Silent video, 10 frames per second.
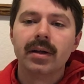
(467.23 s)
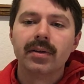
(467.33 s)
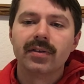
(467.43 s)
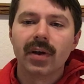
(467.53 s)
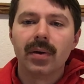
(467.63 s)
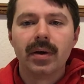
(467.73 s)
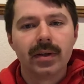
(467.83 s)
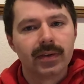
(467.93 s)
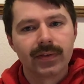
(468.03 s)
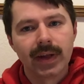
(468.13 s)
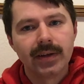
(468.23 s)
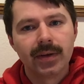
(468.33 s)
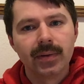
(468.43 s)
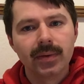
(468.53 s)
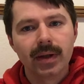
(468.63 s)
So, stay
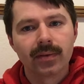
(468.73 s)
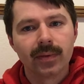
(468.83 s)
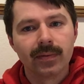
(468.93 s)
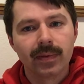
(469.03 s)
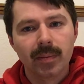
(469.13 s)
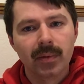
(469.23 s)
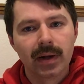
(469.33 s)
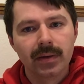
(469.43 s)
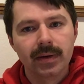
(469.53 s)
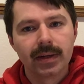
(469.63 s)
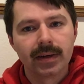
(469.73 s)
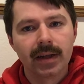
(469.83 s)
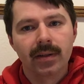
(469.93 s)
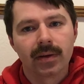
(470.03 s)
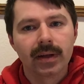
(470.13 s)
tuned as we flip around and
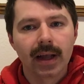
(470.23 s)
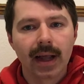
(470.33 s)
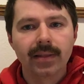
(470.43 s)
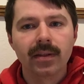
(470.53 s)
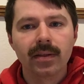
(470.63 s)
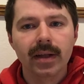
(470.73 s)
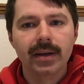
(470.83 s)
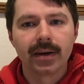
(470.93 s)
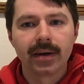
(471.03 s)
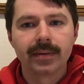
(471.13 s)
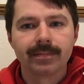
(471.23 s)
take a look at the liner.